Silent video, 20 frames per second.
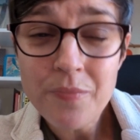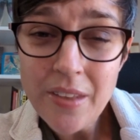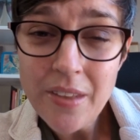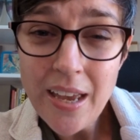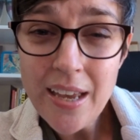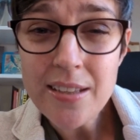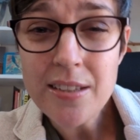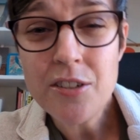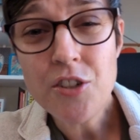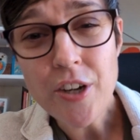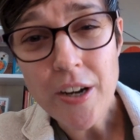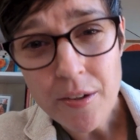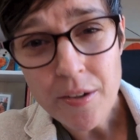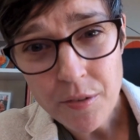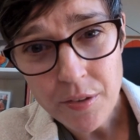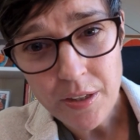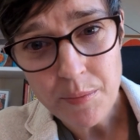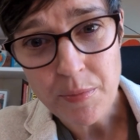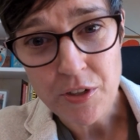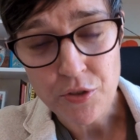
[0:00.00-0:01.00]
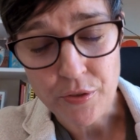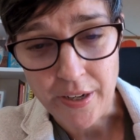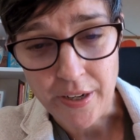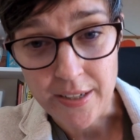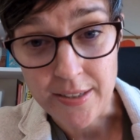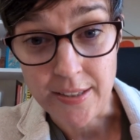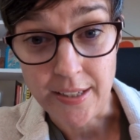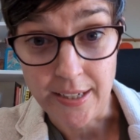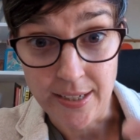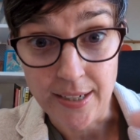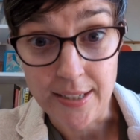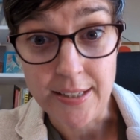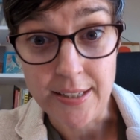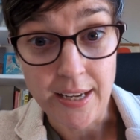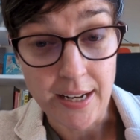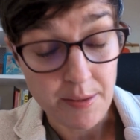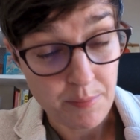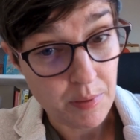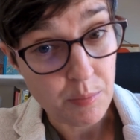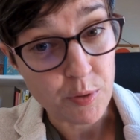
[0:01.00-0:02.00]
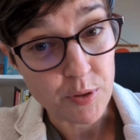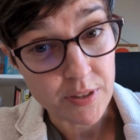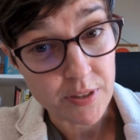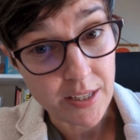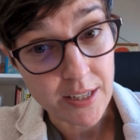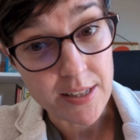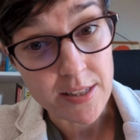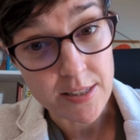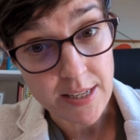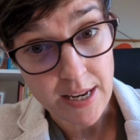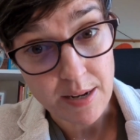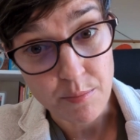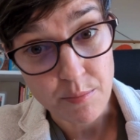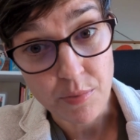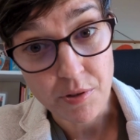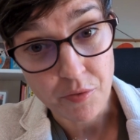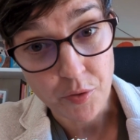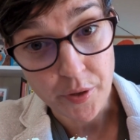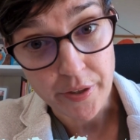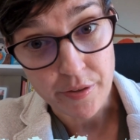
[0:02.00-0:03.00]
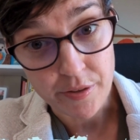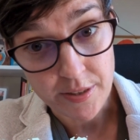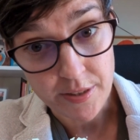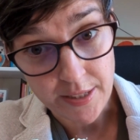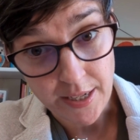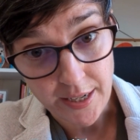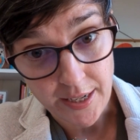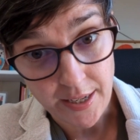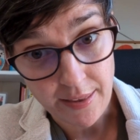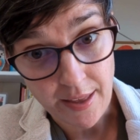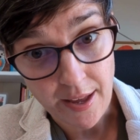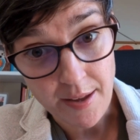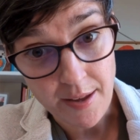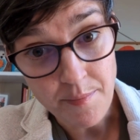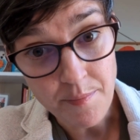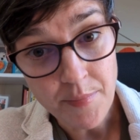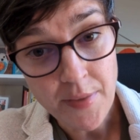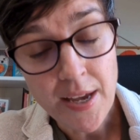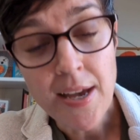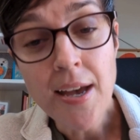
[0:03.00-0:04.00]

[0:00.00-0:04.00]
has generally been translated as getting people's consent before you study them,